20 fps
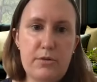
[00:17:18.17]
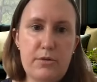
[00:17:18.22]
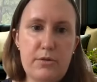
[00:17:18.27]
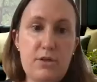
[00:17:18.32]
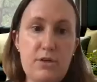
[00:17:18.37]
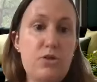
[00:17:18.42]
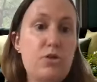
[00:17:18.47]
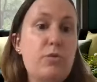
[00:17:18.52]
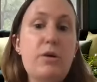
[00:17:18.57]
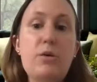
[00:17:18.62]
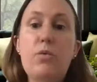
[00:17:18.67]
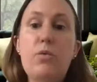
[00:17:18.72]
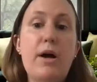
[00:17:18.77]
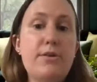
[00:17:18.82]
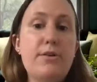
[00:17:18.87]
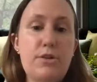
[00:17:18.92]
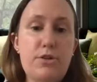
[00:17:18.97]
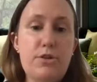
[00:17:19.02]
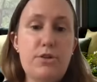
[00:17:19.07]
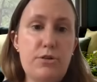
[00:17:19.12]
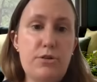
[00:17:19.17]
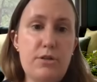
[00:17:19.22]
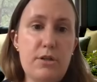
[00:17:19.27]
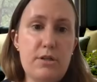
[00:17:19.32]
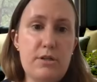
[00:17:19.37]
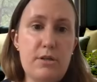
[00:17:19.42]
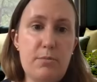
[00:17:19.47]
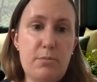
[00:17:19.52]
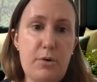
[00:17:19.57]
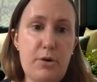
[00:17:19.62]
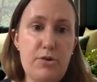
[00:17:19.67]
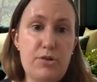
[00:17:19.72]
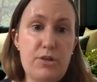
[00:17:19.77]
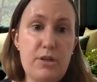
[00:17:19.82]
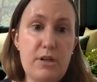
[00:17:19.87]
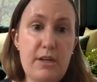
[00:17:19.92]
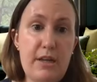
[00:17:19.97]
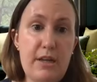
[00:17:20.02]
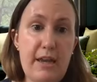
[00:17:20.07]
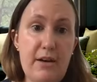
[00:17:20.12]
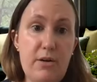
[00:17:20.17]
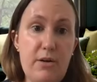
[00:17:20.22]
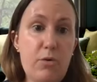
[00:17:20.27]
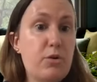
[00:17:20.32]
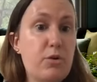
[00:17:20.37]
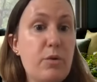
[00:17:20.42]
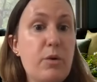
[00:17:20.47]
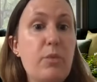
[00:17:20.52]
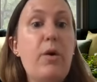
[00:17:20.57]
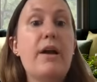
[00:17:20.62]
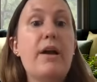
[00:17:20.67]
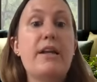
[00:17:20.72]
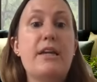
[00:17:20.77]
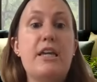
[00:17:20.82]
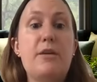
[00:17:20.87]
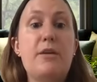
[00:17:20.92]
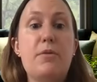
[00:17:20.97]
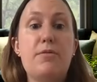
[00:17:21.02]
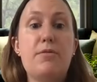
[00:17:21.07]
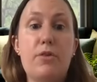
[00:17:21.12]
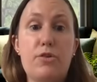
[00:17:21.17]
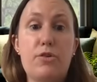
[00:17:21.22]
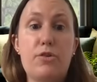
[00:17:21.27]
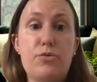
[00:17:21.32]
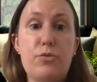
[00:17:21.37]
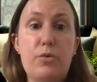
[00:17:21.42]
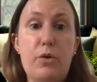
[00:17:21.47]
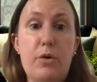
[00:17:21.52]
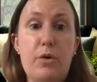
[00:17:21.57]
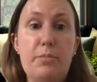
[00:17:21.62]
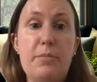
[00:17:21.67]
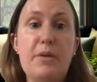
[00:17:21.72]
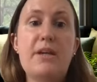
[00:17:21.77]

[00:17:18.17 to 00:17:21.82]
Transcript: And do we want to do this in person again, or do we want to keep it virtual?